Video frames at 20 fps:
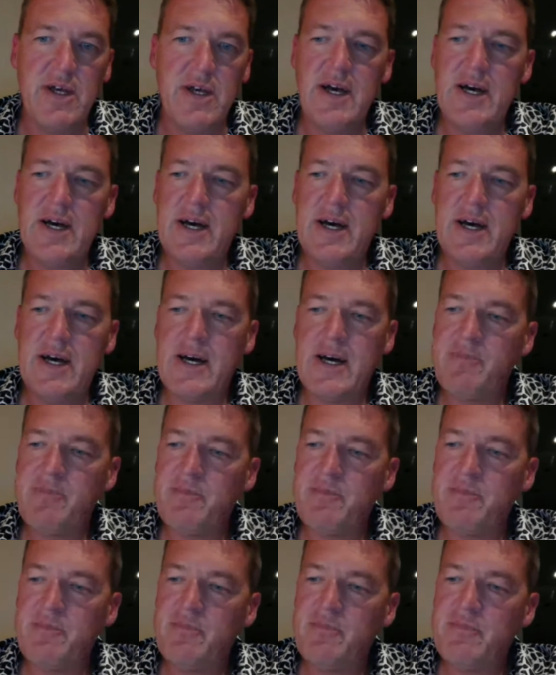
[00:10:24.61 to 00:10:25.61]

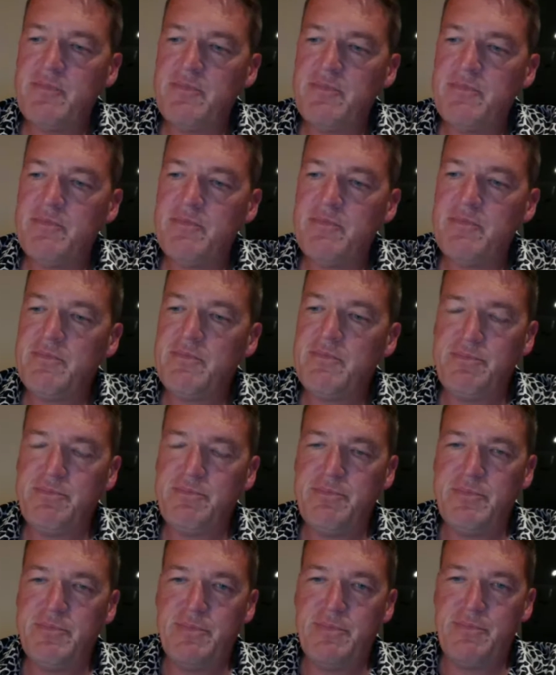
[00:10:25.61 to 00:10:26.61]

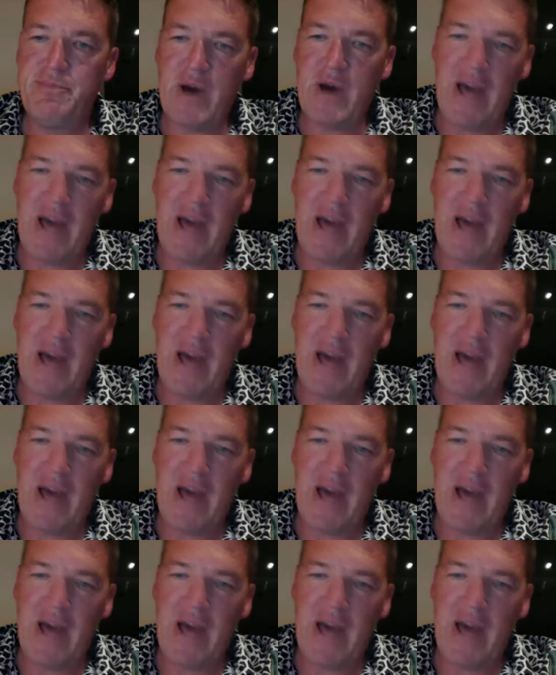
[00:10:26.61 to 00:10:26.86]
But